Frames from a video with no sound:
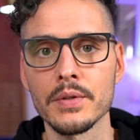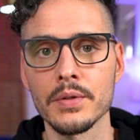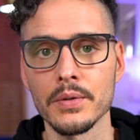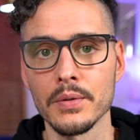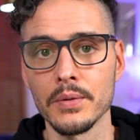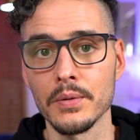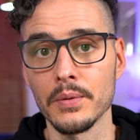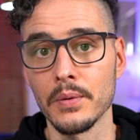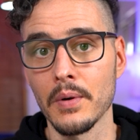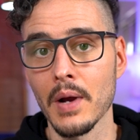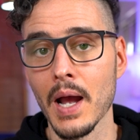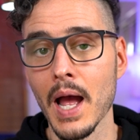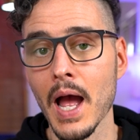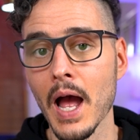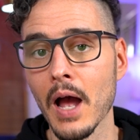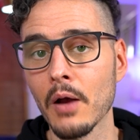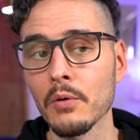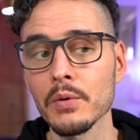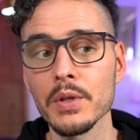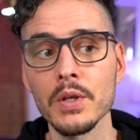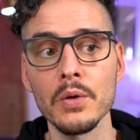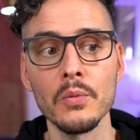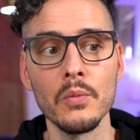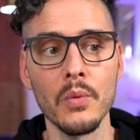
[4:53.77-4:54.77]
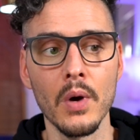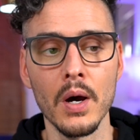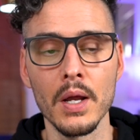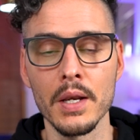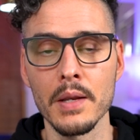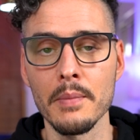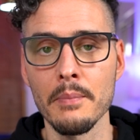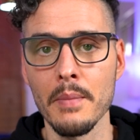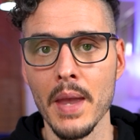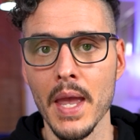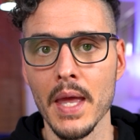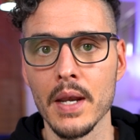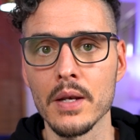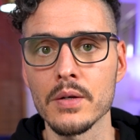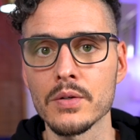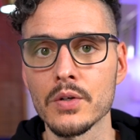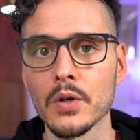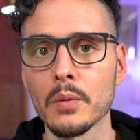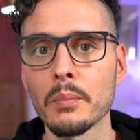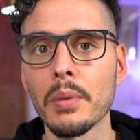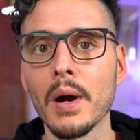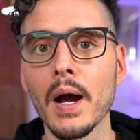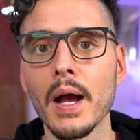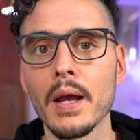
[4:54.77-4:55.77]
to how you want to
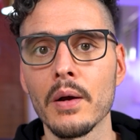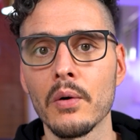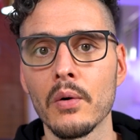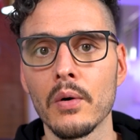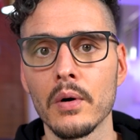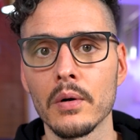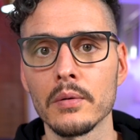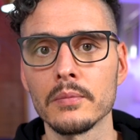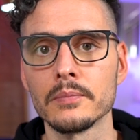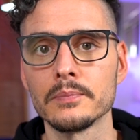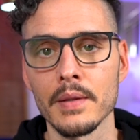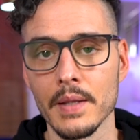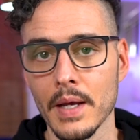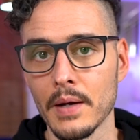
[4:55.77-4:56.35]
manage your Pi-hole.